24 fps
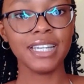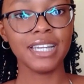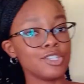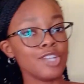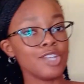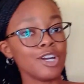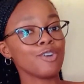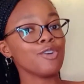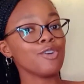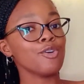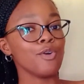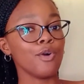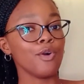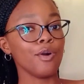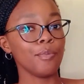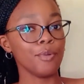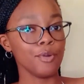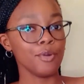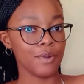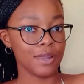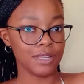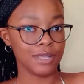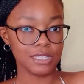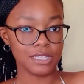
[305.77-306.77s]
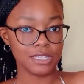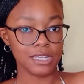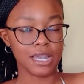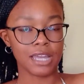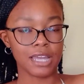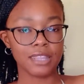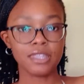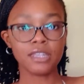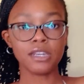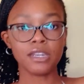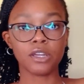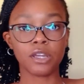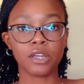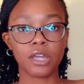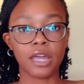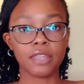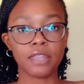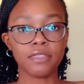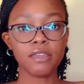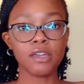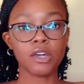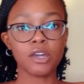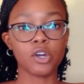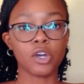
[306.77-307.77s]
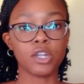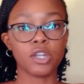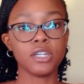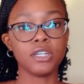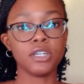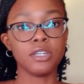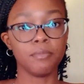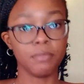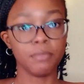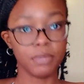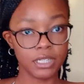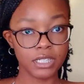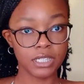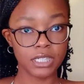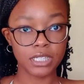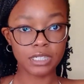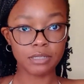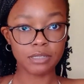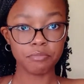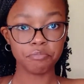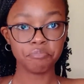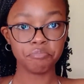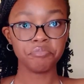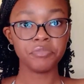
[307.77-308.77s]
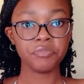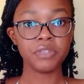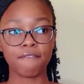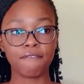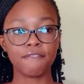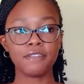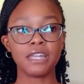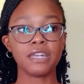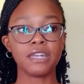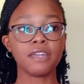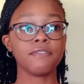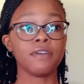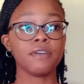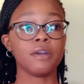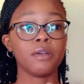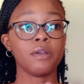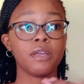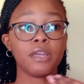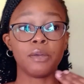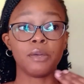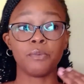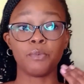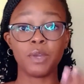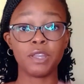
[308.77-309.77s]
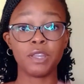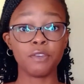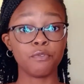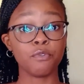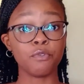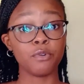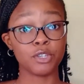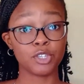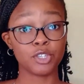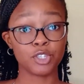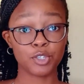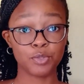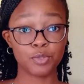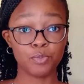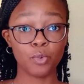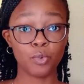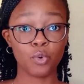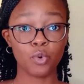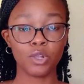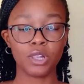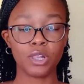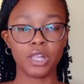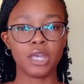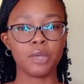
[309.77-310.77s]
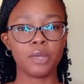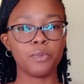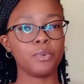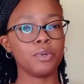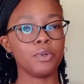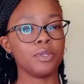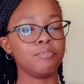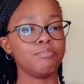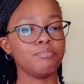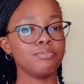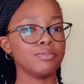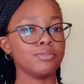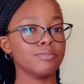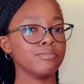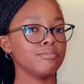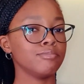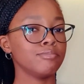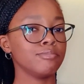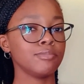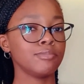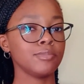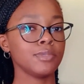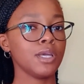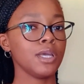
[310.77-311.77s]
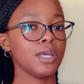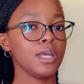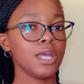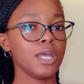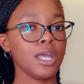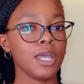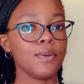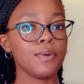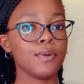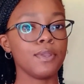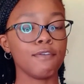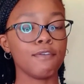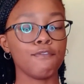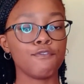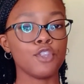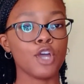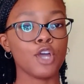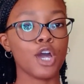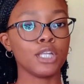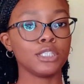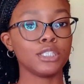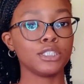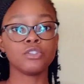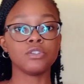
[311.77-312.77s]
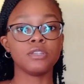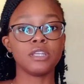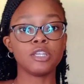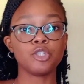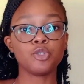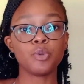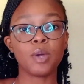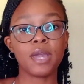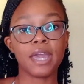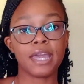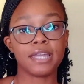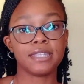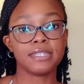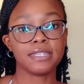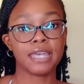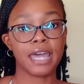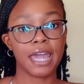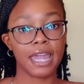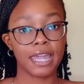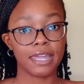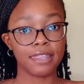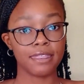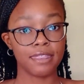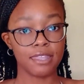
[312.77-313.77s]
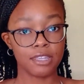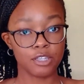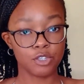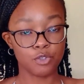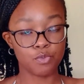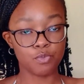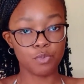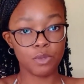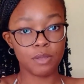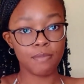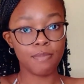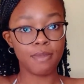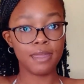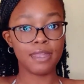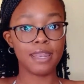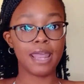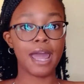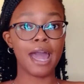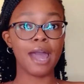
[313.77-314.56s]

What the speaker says: not cooperating. I think I got it in a medium. I feel like if I went for a small, it would have not. So that's why I tied this ribbon